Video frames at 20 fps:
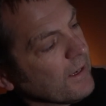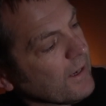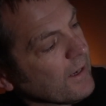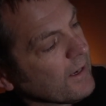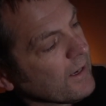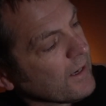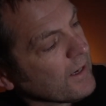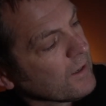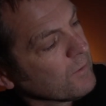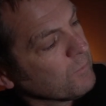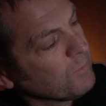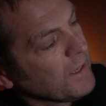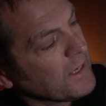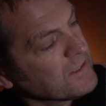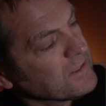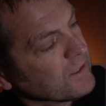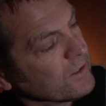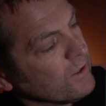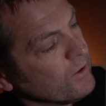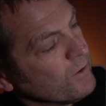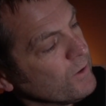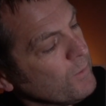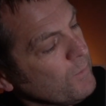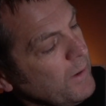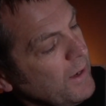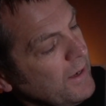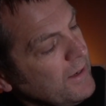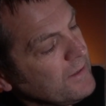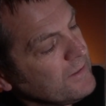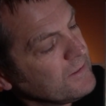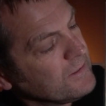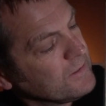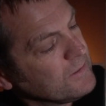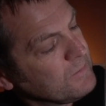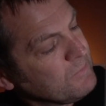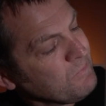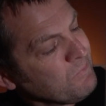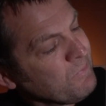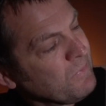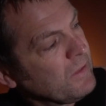Plastic Ono Band.
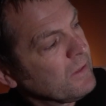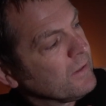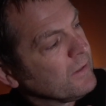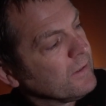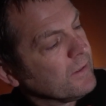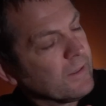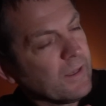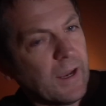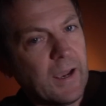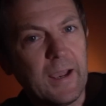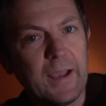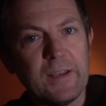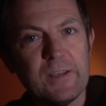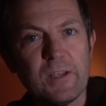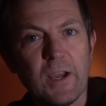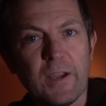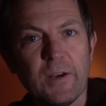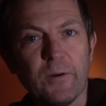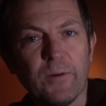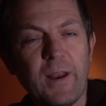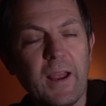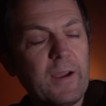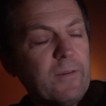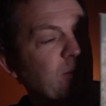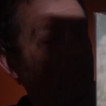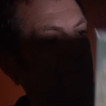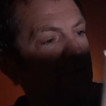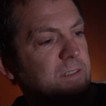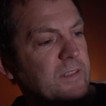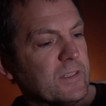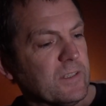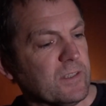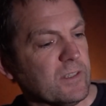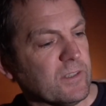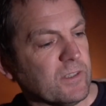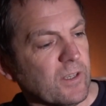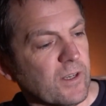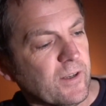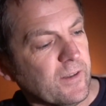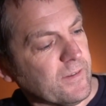I don't have this. This
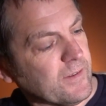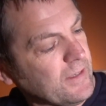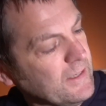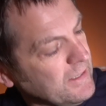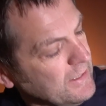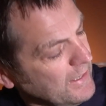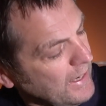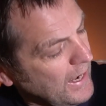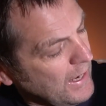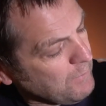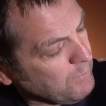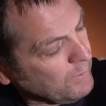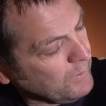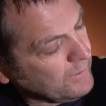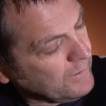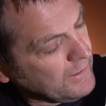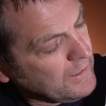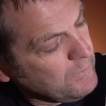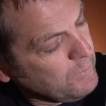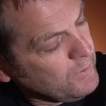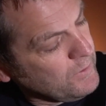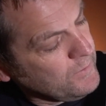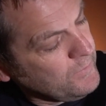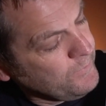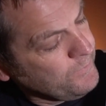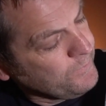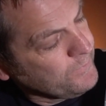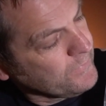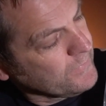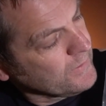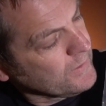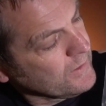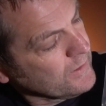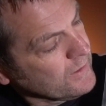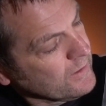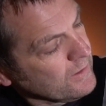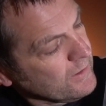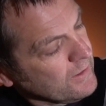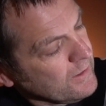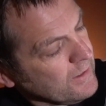is on the Apple label.
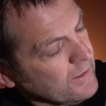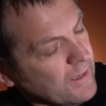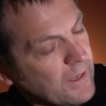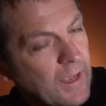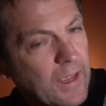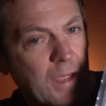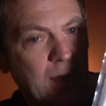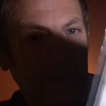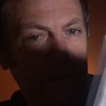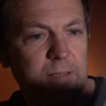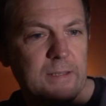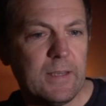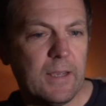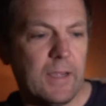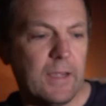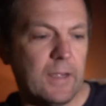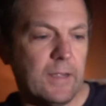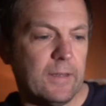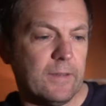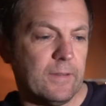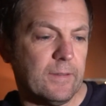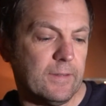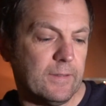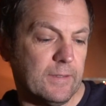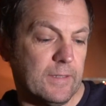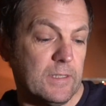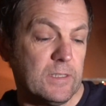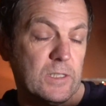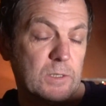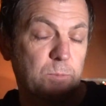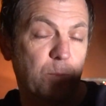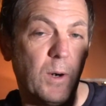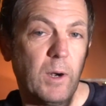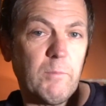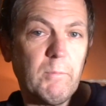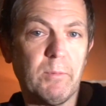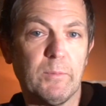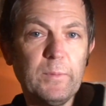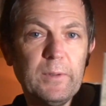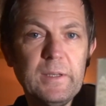And this is
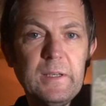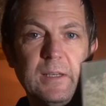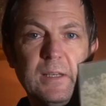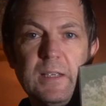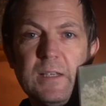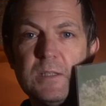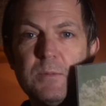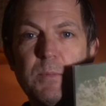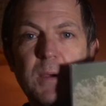probably his